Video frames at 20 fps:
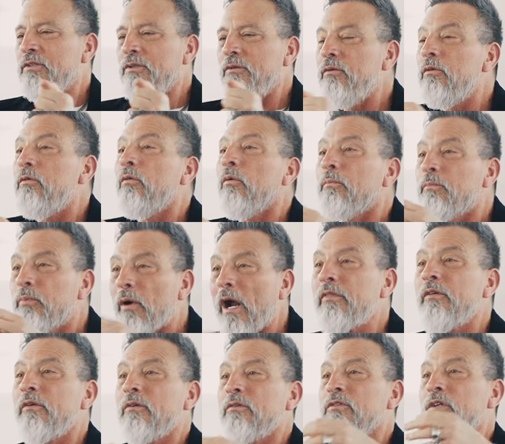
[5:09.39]
two
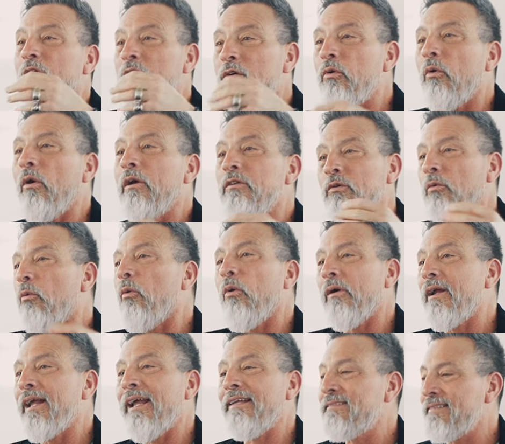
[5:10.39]
brothers going to
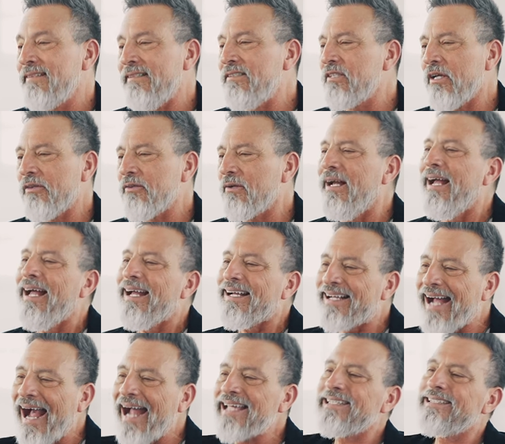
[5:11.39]
war against each other.
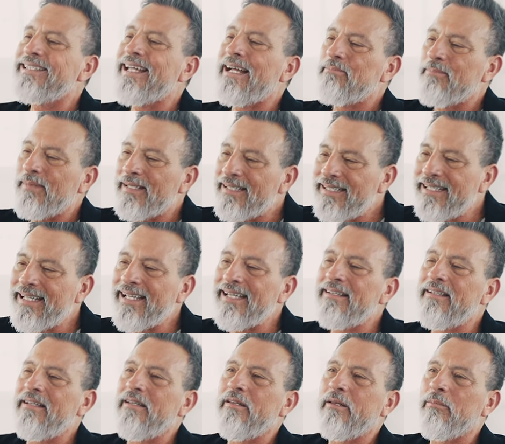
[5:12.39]
God did not
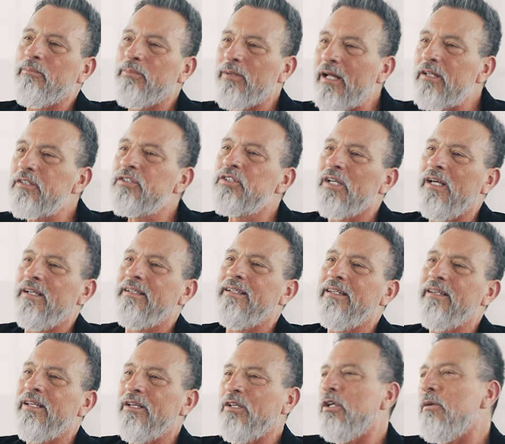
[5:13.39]
begin the bloodshed
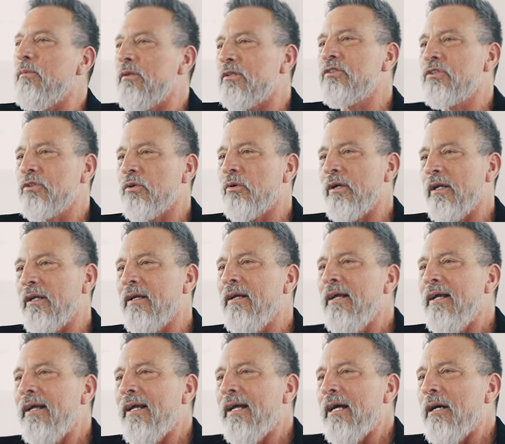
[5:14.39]
in the human story.
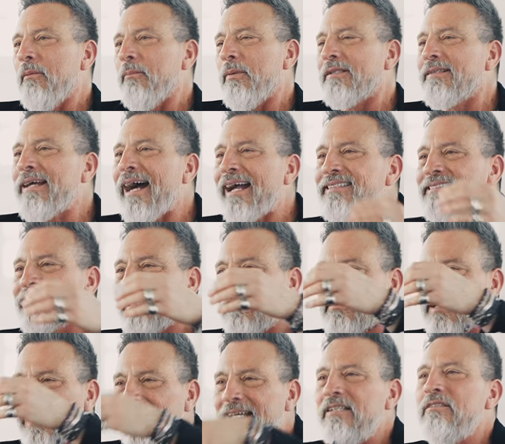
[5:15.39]
But God
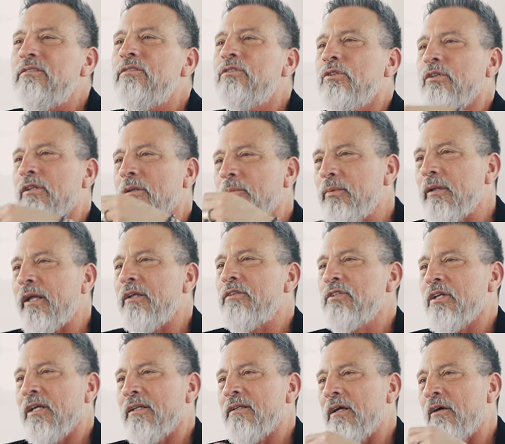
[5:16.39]
stepped into the
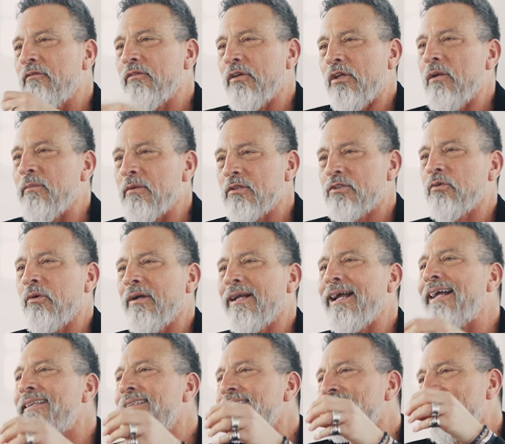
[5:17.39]
bloodshed of the human story.
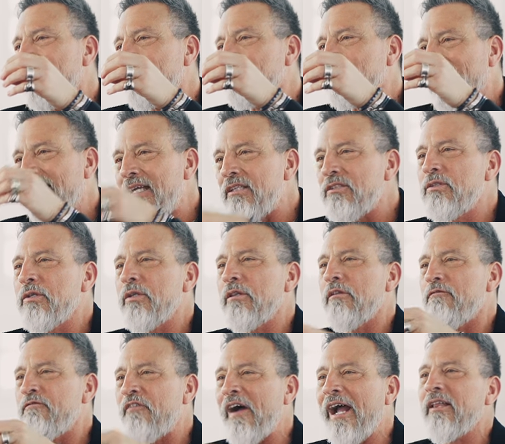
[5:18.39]
God stepped into
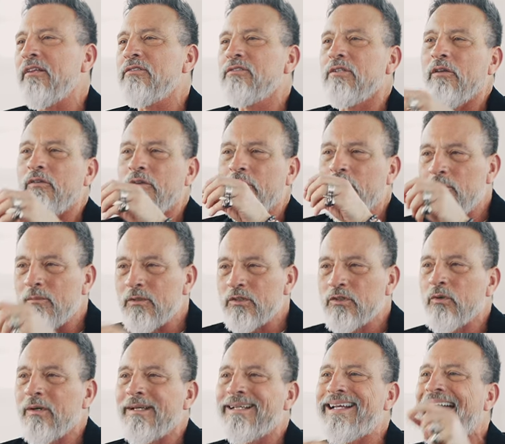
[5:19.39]
the violence of the human
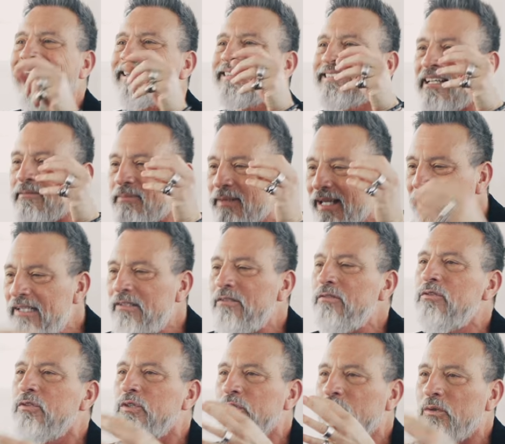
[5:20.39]
story. God stepped
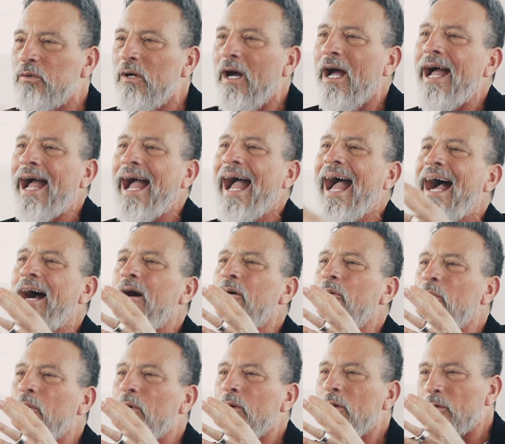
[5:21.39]
into
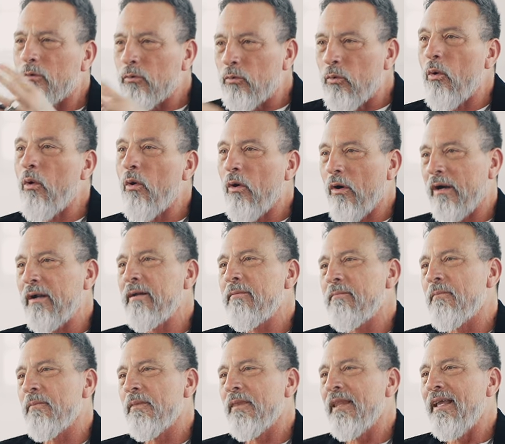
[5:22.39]
our war.